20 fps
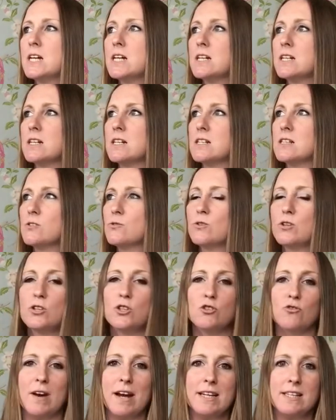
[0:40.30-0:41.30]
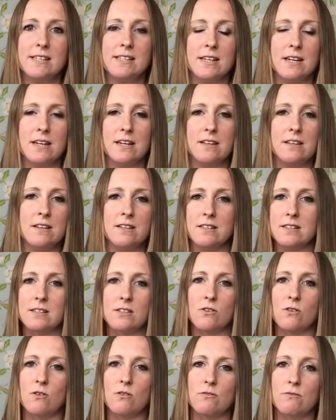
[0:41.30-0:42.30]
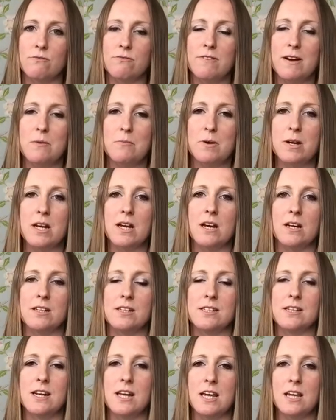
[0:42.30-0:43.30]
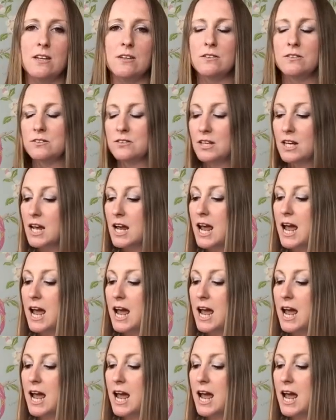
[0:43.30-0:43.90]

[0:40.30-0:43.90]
a sort of dresser that's got fabric underneath